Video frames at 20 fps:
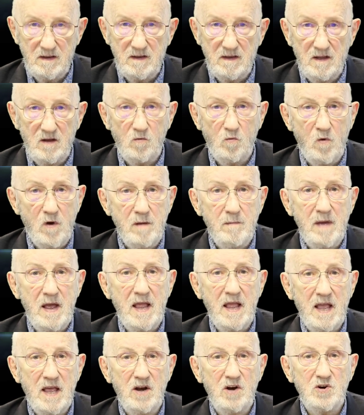we
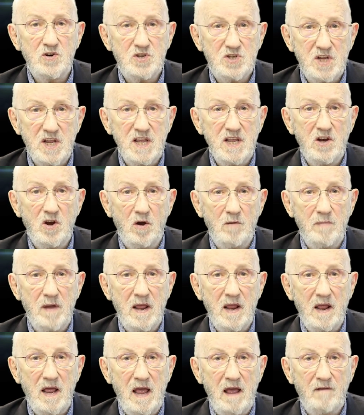may intercede on
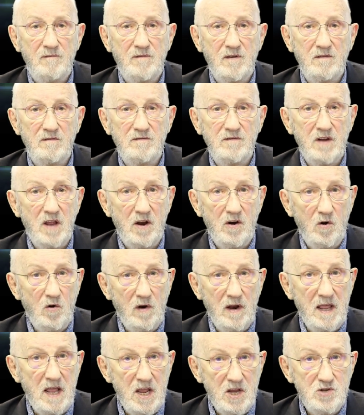behalf of not
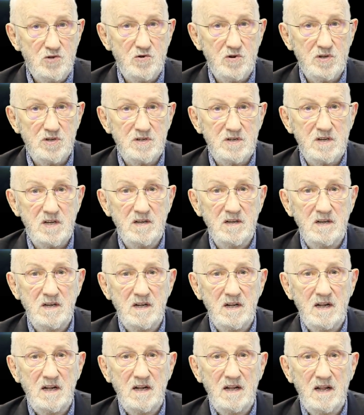only Israel's
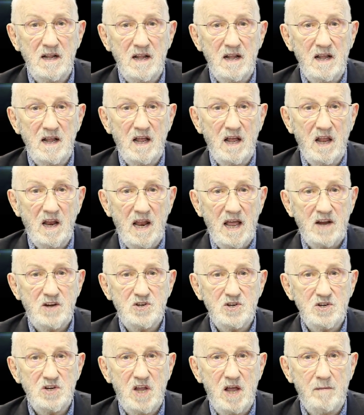
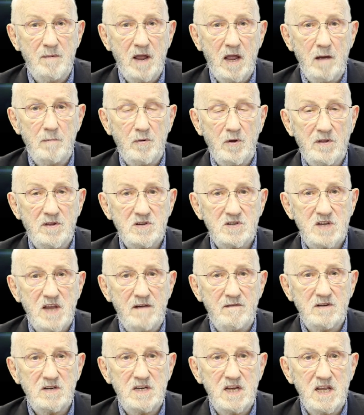election coming up on the
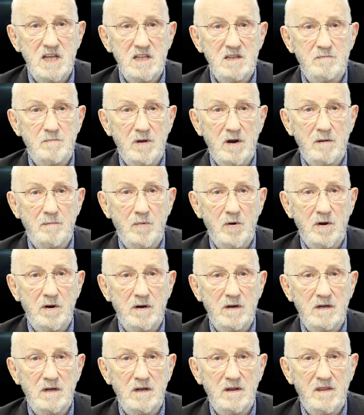17th, but
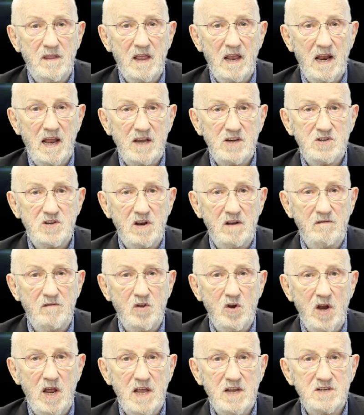upon the election in the
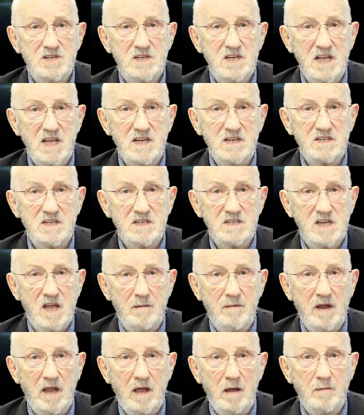United States. It's
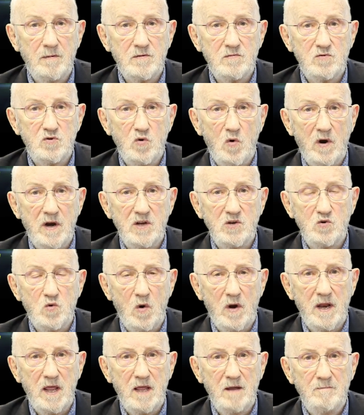coming up in
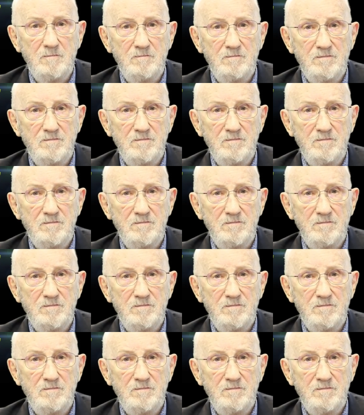2020.